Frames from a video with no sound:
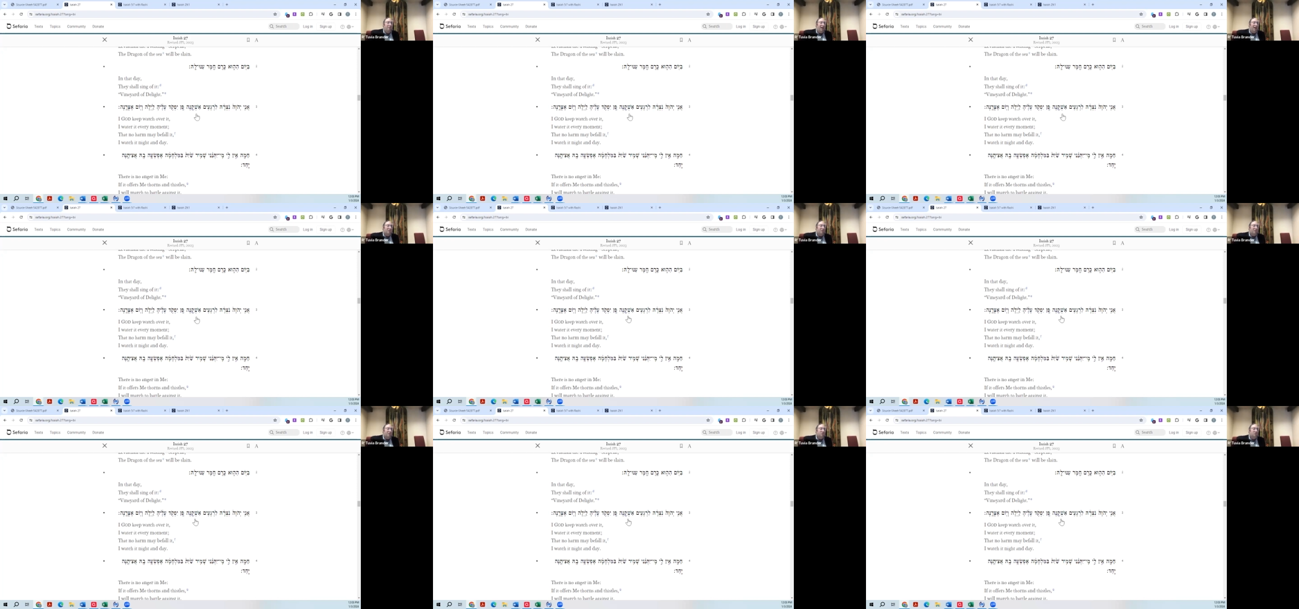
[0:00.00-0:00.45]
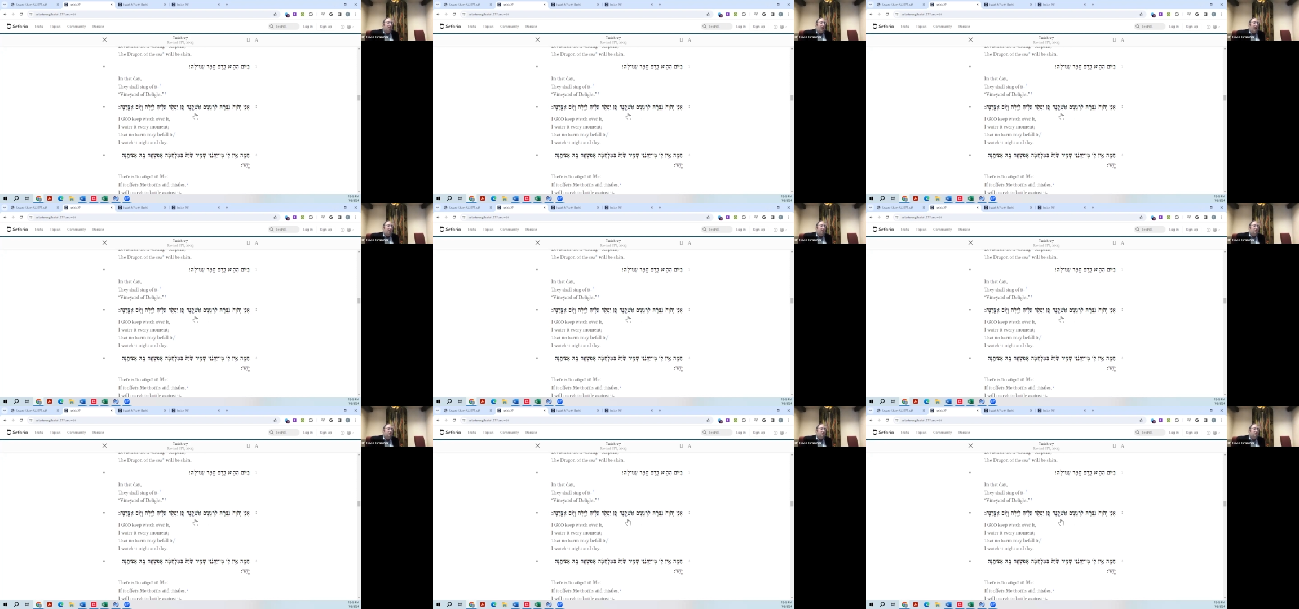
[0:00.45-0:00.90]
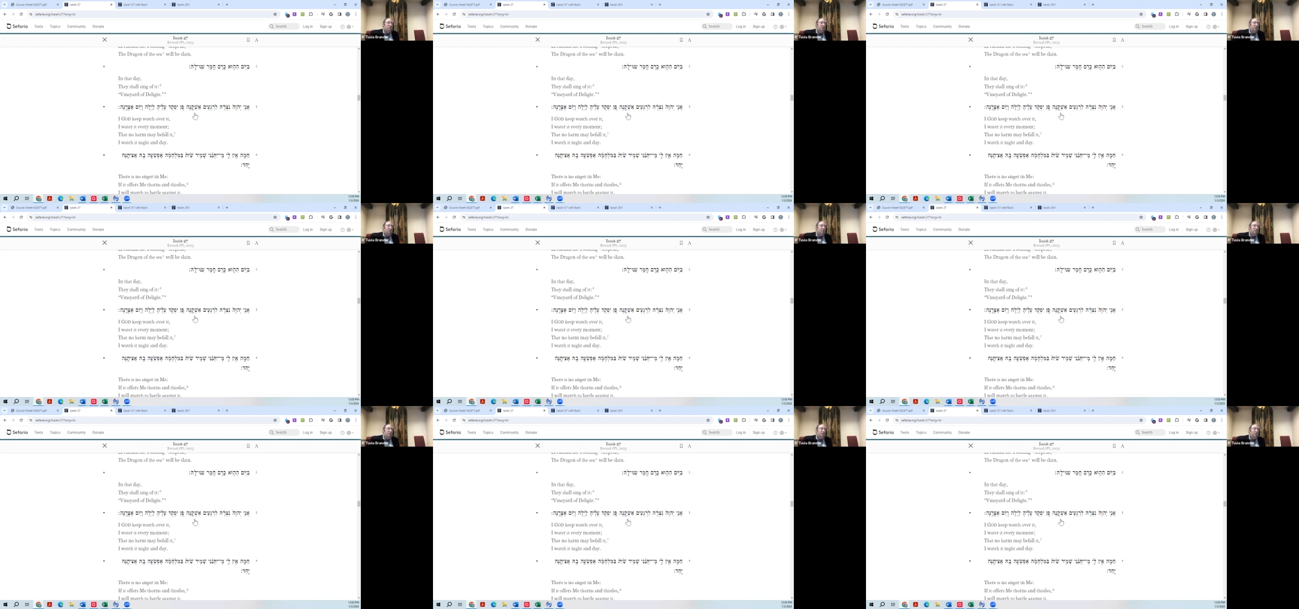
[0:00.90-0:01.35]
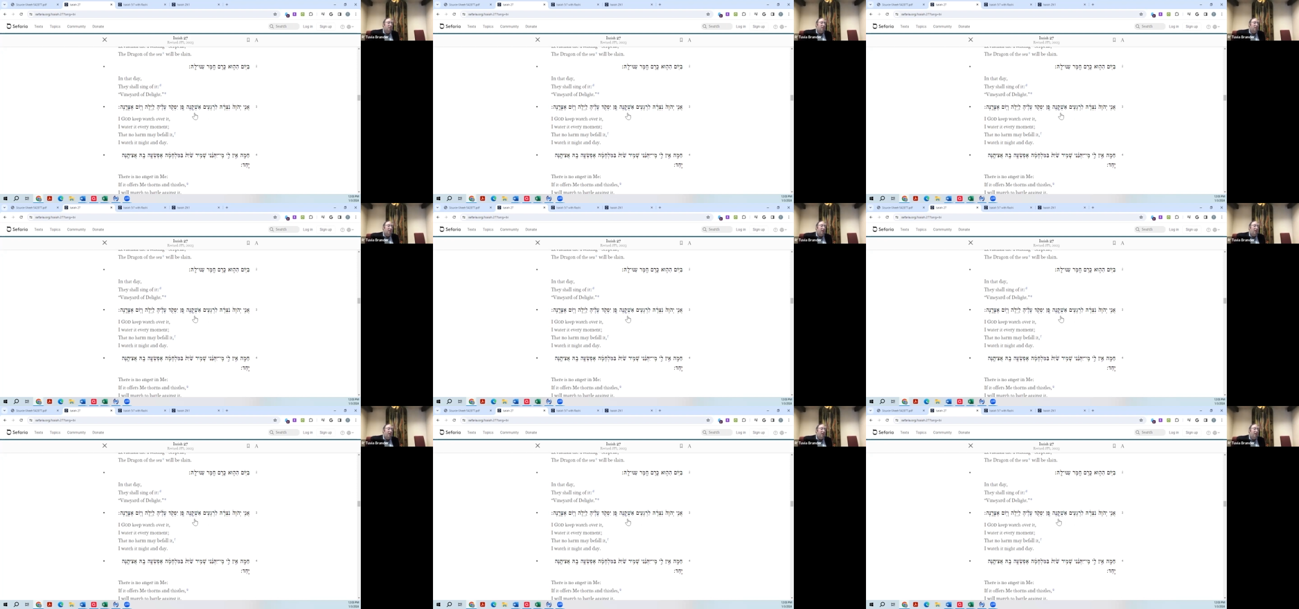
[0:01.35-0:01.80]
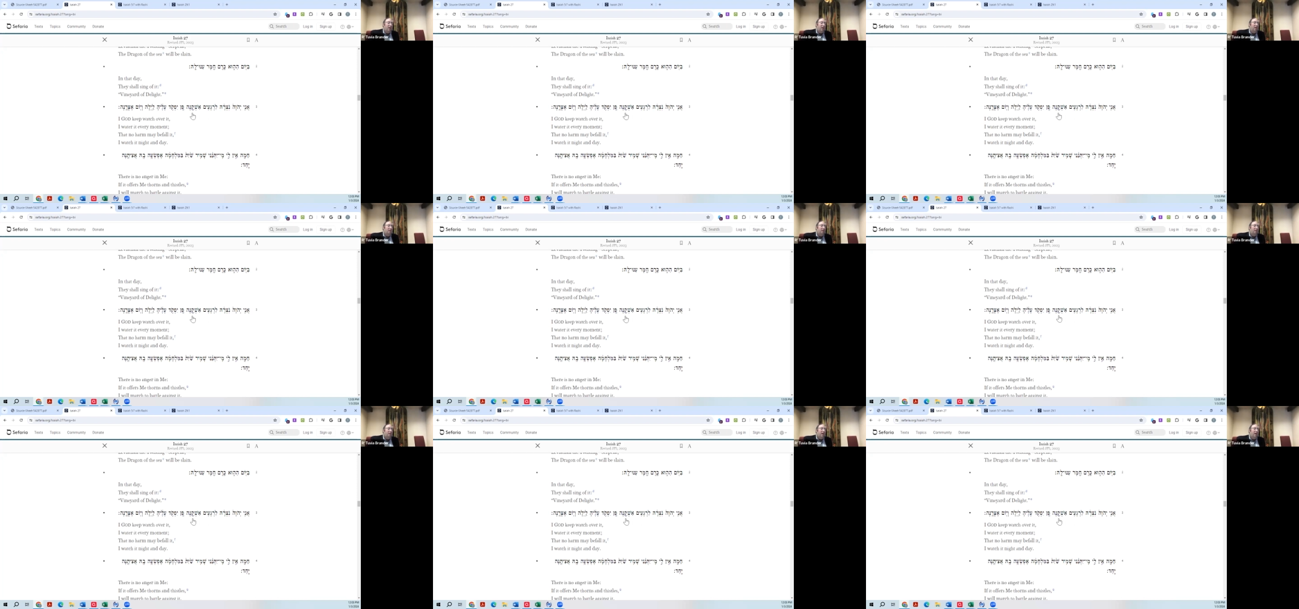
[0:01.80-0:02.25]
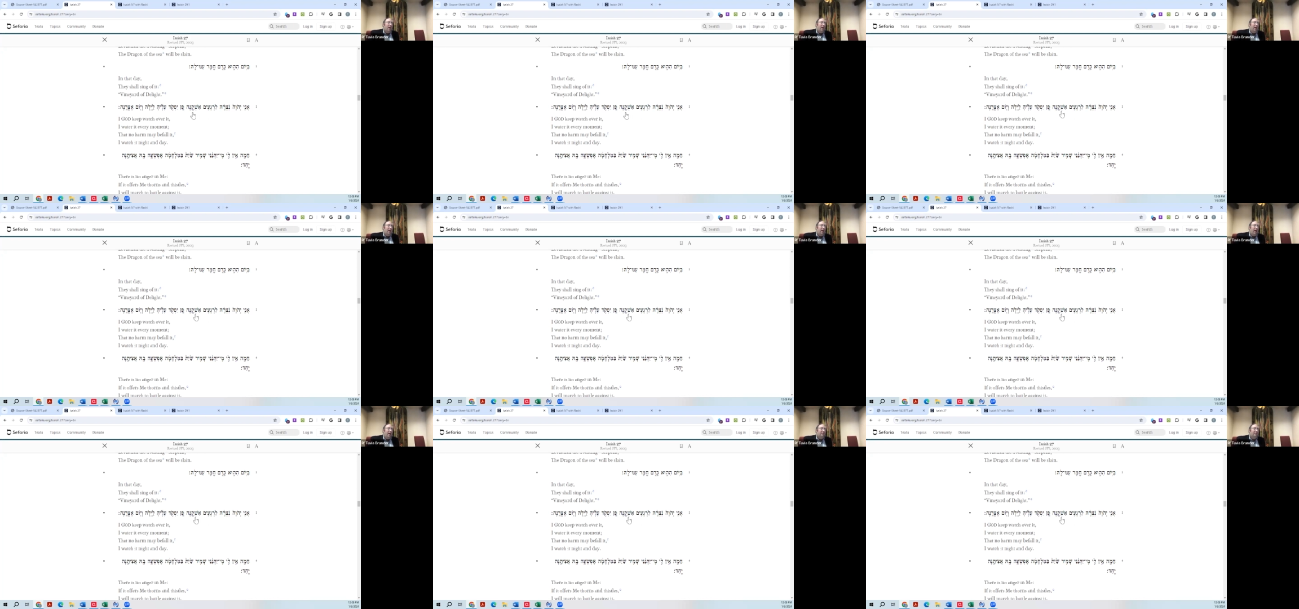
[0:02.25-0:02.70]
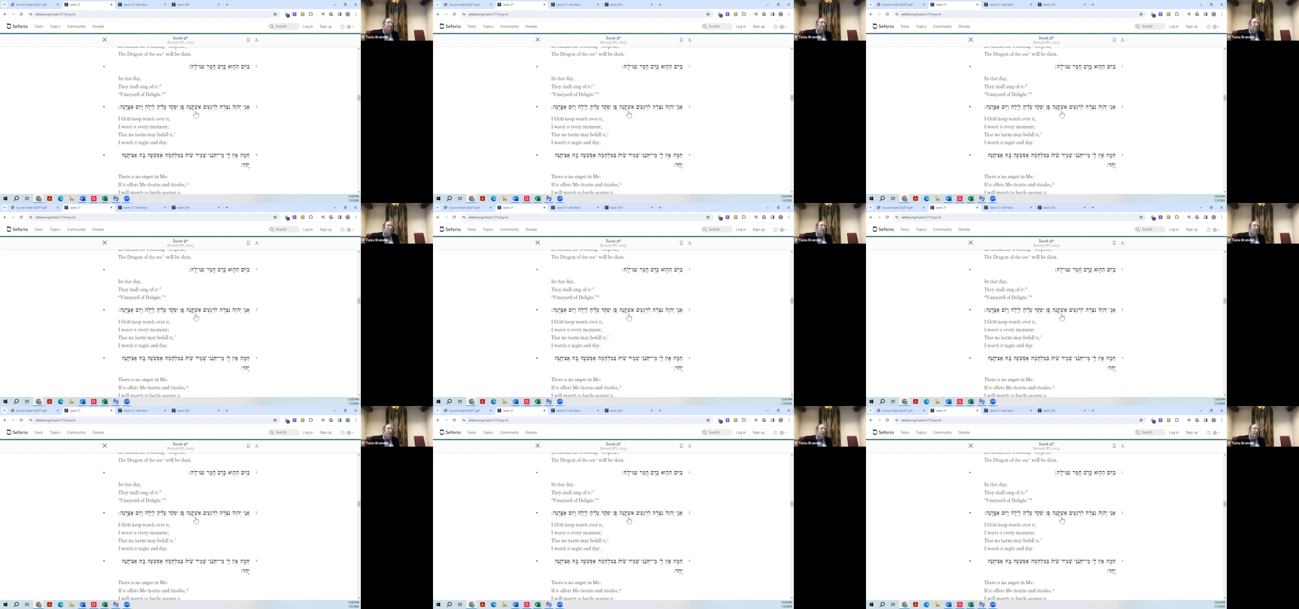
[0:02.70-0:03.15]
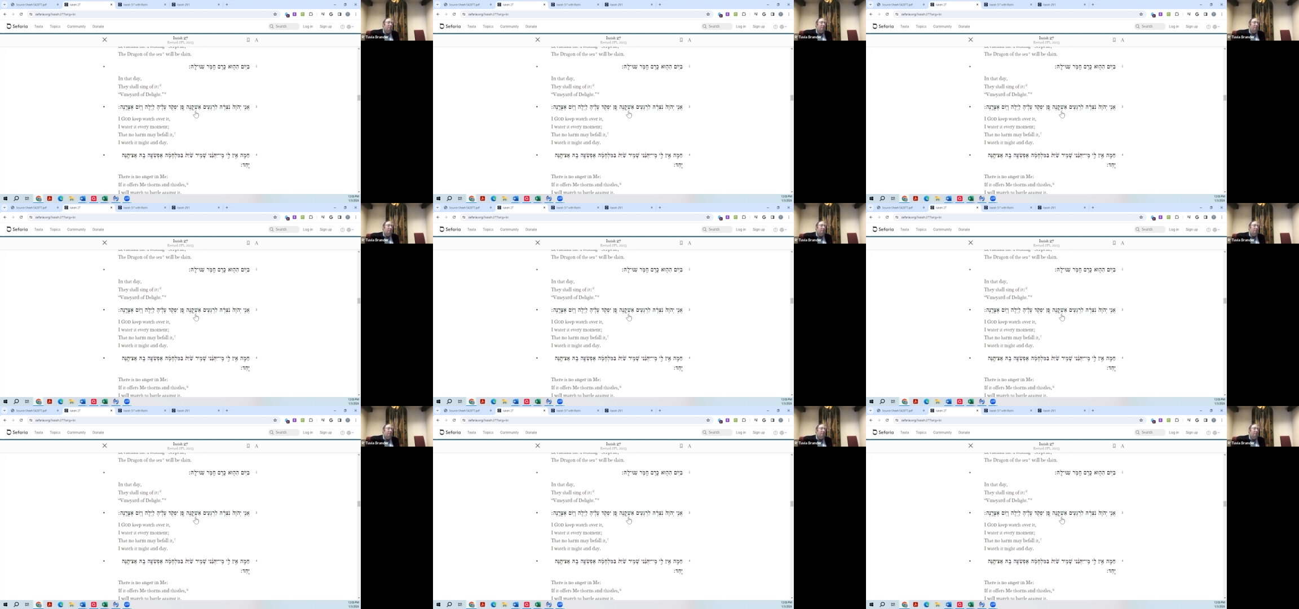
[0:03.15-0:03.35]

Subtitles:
(no speaker visible)